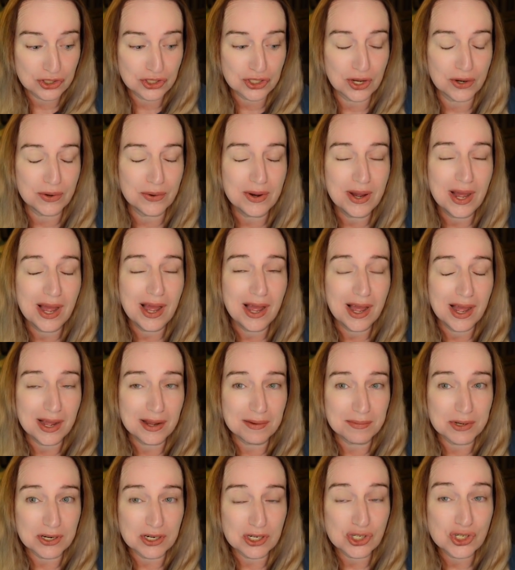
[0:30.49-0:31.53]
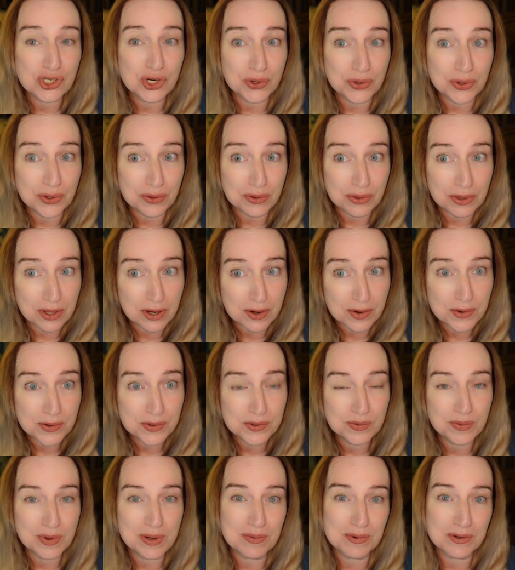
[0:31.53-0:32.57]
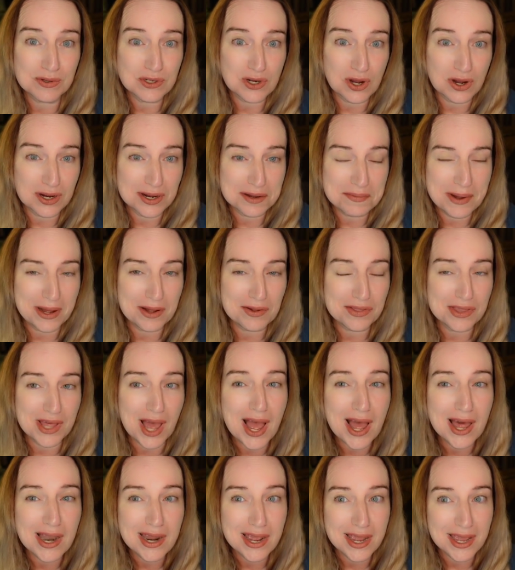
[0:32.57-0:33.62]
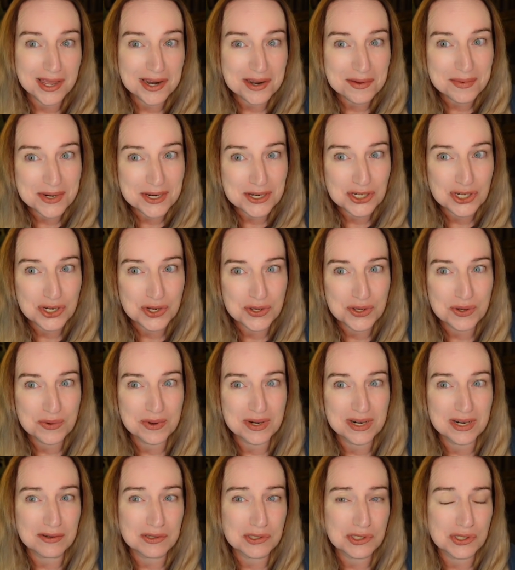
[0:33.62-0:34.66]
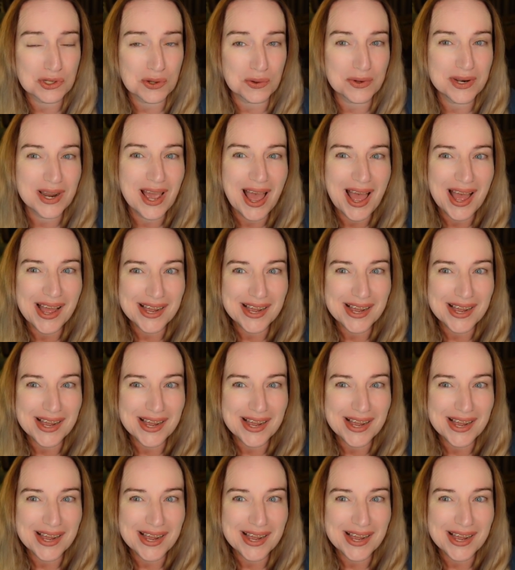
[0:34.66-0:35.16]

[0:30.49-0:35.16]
So I'm gonna show you those. We will talk about that, and I'm gonna show you what else sold.